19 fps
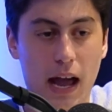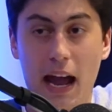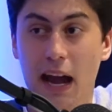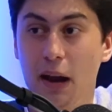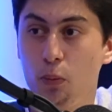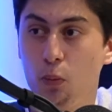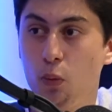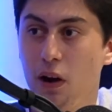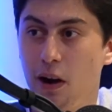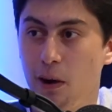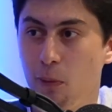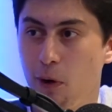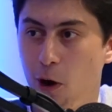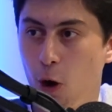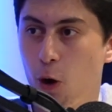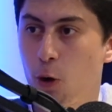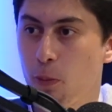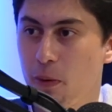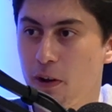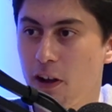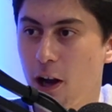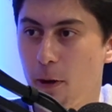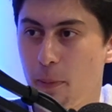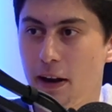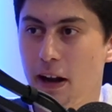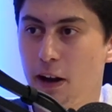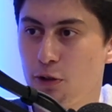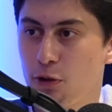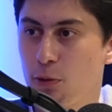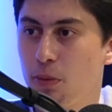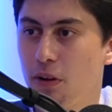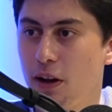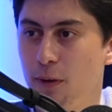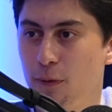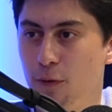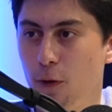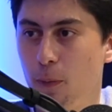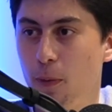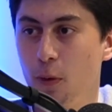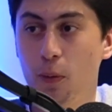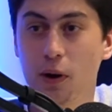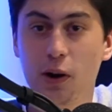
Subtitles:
And we're opening up and actually playing football.